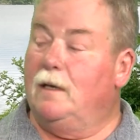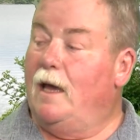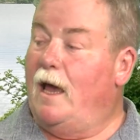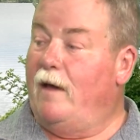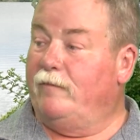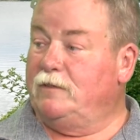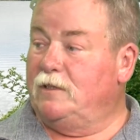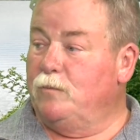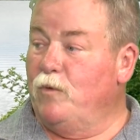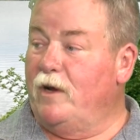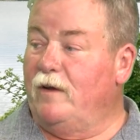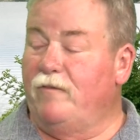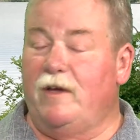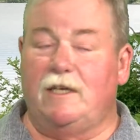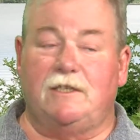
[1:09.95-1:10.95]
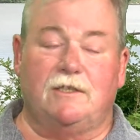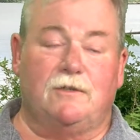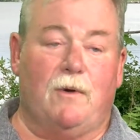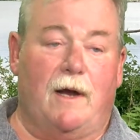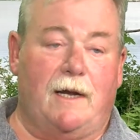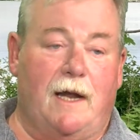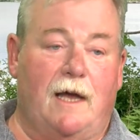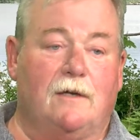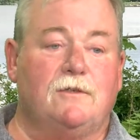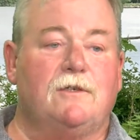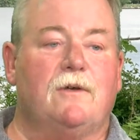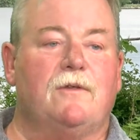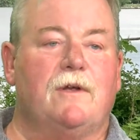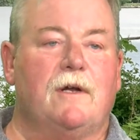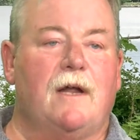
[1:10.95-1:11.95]
having some renovations right now,
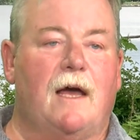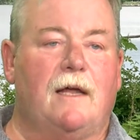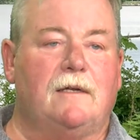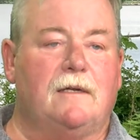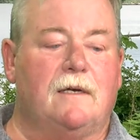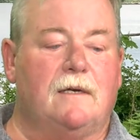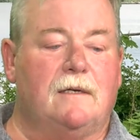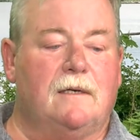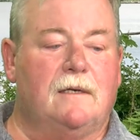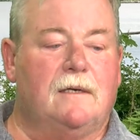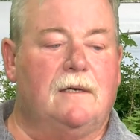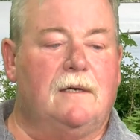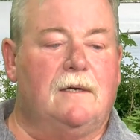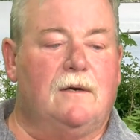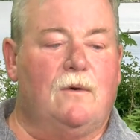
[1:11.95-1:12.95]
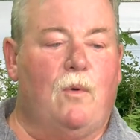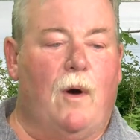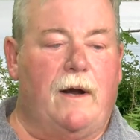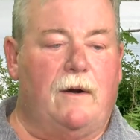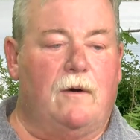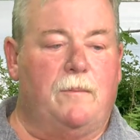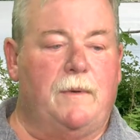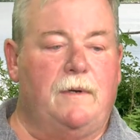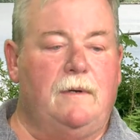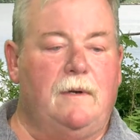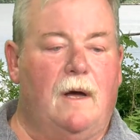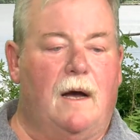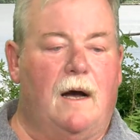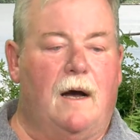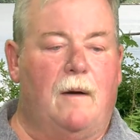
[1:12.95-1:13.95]
so they're not uh, quite open.
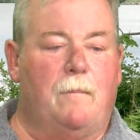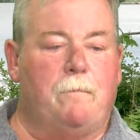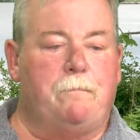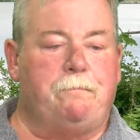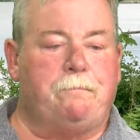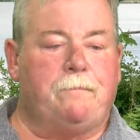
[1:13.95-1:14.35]
Um,